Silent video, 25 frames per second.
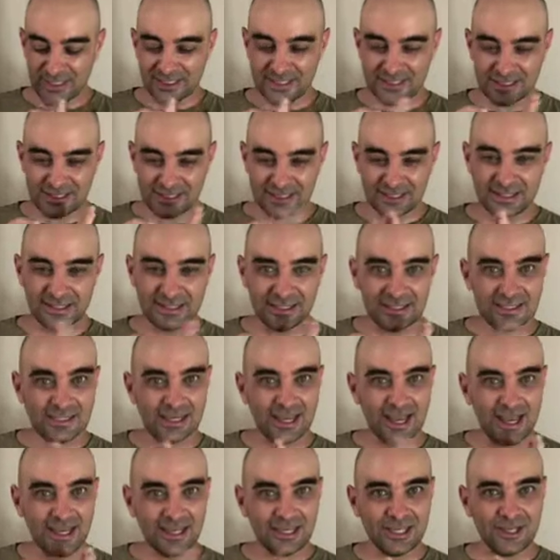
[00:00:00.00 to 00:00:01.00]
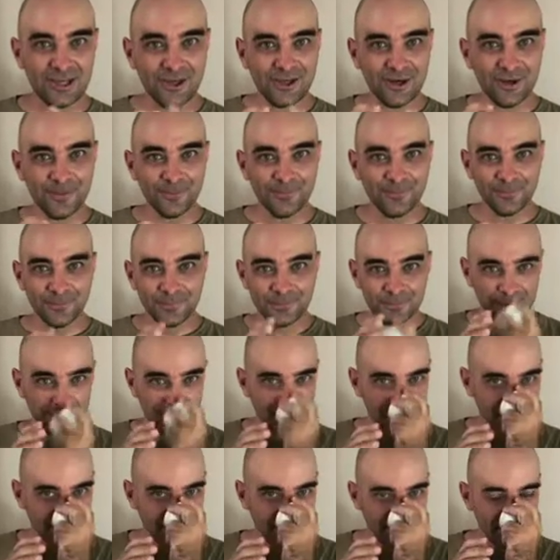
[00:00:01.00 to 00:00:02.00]
this guy here,
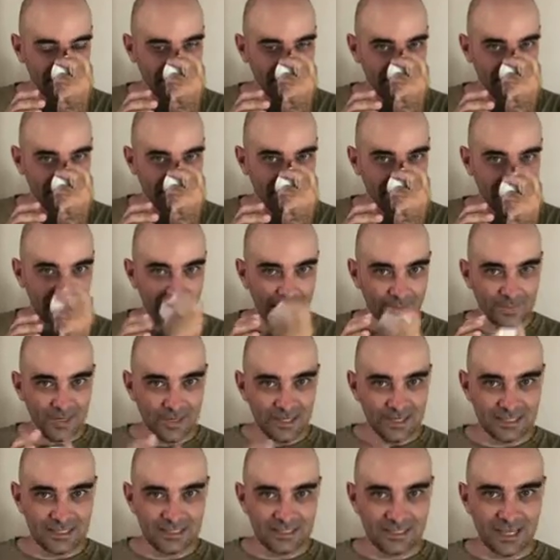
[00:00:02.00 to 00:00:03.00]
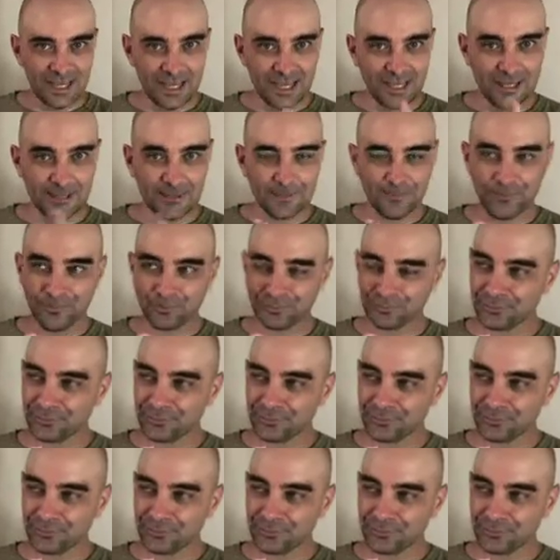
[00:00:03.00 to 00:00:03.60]
I mean, it's like